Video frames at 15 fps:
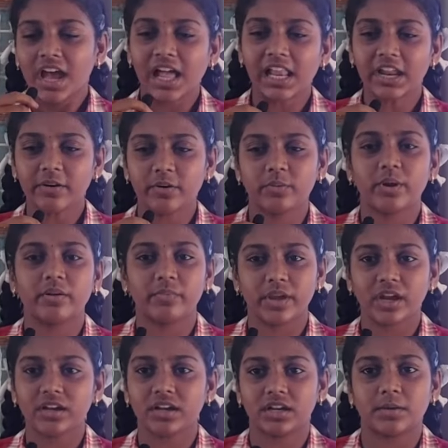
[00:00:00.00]
Hello everyone,
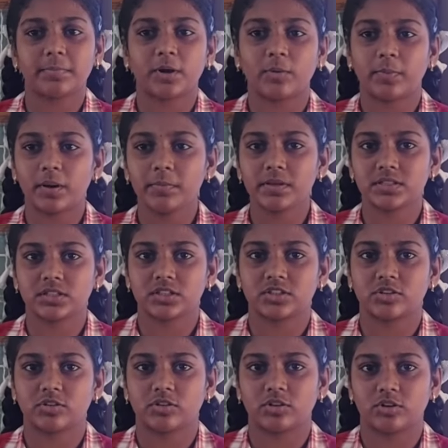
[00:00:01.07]
we are done a PowerPoint
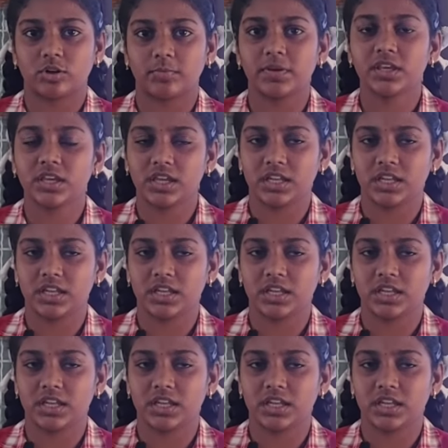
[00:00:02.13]
presentation on the topic